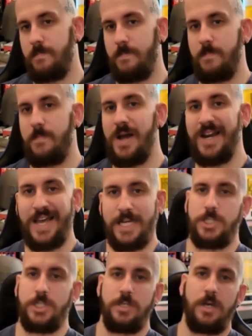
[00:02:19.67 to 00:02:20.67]
my
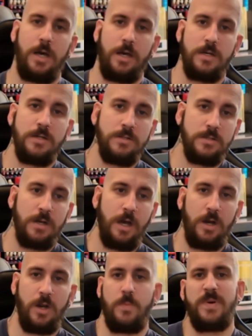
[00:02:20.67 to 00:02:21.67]
legs are a
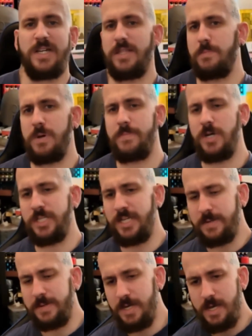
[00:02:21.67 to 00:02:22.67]
lot bigger than my body,
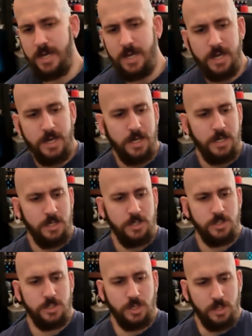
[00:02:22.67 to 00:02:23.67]

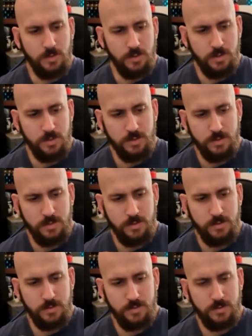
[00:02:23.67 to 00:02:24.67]
so
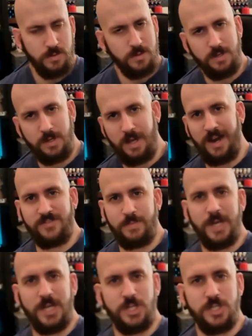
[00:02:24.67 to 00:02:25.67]
I'll have to
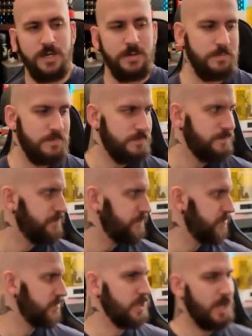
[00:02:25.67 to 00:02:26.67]
measure them
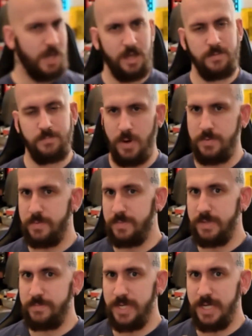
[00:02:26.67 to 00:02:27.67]
and probably
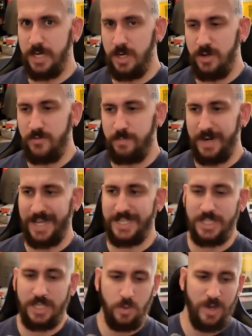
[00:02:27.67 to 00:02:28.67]
be a lot of
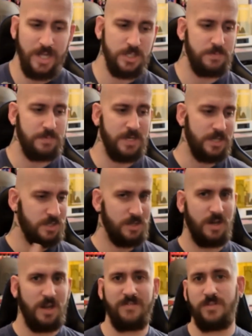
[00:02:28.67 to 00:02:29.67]
plastic welds because
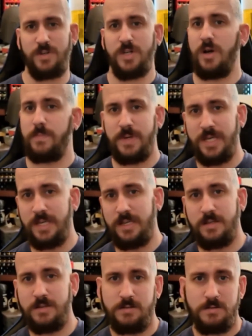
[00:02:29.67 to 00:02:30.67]
I've only got a
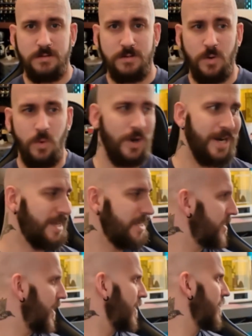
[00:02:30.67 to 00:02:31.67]
P1S
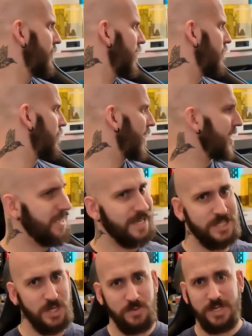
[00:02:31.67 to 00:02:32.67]
and the build plate is
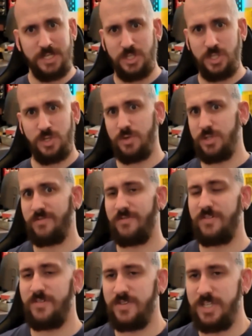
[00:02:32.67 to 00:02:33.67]
only
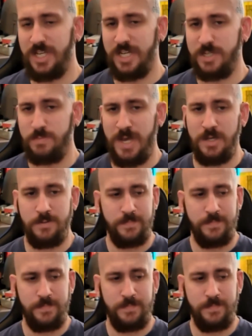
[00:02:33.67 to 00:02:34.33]
256 mil.